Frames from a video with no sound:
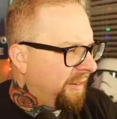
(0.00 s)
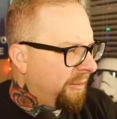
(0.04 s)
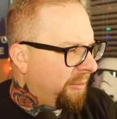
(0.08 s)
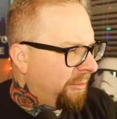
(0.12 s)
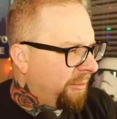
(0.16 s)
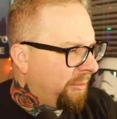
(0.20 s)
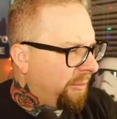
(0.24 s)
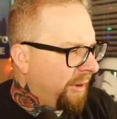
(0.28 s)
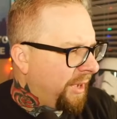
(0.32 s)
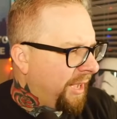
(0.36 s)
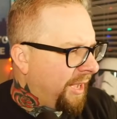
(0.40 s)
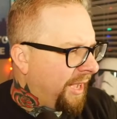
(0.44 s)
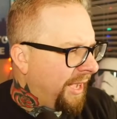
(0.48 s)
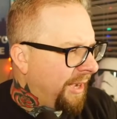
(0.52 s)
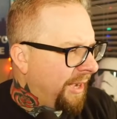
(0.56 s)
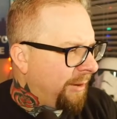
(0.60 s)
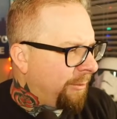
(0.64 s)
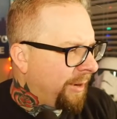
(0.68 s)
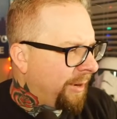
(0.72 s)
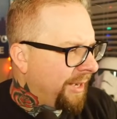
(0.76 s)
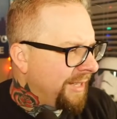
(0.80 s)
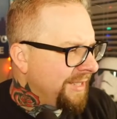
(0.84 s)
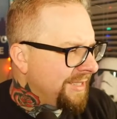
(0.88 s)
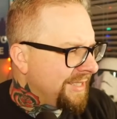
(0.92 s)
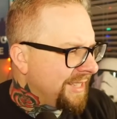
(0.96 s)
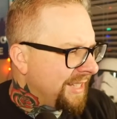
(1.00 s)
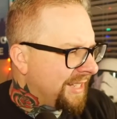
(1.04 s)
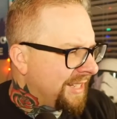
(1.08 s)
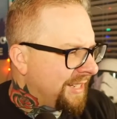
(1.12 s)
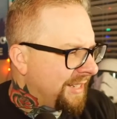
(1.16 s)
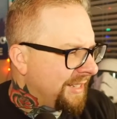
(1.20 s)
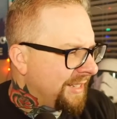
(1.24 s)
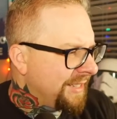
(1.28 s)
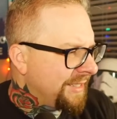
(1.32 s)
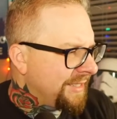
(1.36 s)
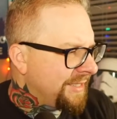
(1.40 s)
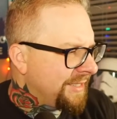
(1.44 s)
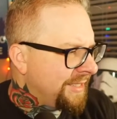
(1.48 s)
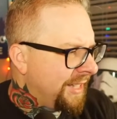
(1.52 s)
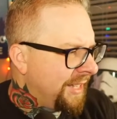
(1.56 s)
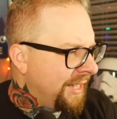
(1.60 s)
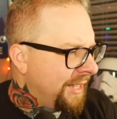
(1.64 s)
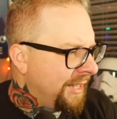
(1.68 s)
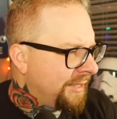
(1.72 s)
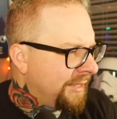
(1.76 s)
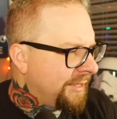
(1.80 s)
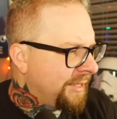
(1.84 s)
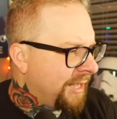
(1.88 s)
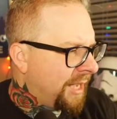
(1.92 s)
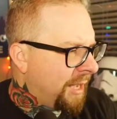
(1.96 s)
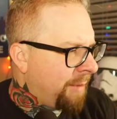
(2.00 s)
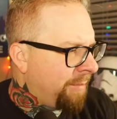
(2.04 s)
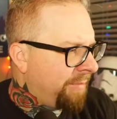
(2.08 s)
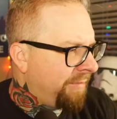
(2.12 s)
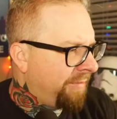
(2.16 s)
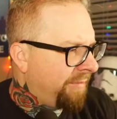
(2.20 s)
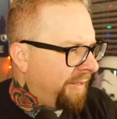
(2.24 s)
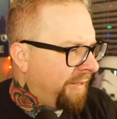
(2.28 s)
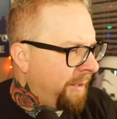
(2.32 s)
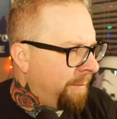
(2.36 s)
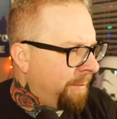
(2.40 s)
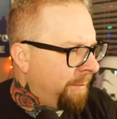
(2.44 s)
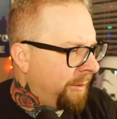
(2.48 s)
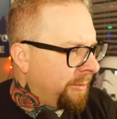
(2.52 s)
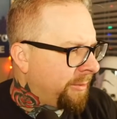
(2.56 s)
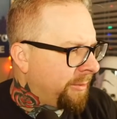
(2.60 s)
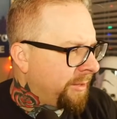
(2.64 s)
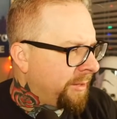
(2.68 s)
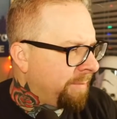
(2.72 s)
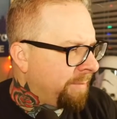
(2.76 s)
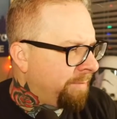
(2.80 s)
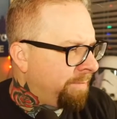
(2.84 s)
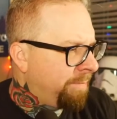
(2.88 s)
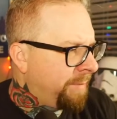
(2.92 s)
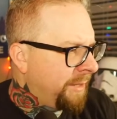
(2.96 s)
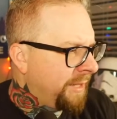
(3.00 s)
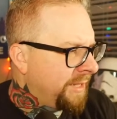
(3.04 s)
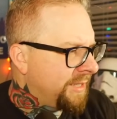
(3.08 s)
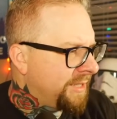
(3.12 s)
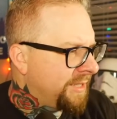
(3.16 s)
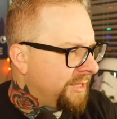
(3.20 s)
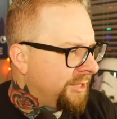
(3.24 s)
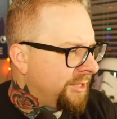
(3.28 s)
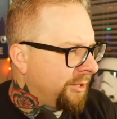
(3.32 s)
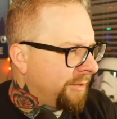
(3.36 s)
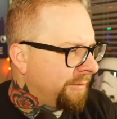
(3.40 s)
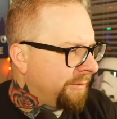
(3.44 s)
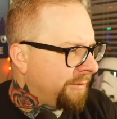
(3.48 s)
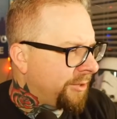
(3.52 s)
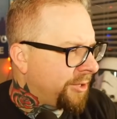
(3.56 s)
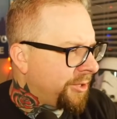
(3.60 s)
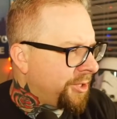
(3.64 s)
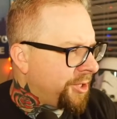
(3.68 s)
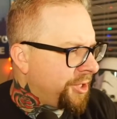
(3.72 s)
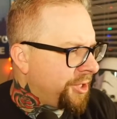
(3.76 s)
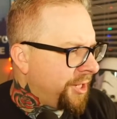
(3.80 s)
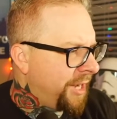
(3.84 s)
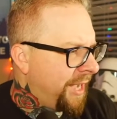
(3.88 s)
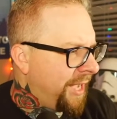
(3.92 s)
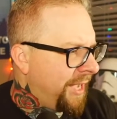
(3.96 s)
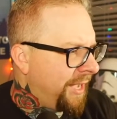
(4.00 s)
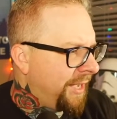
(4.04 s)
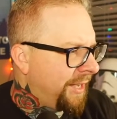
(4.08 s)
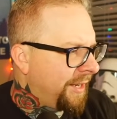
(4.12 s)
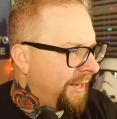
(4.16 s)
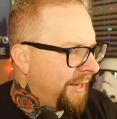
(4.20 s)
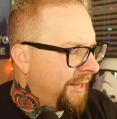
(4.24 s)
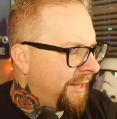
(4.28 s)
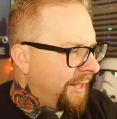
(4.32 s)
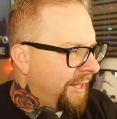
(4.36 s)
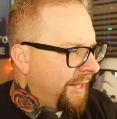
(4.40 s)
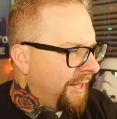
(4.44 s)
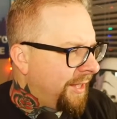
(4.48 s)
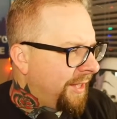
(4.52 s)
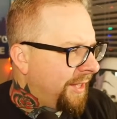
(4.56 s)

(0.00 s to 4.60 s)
Why? Why is that guy in a tank top vaping with a big silver chain?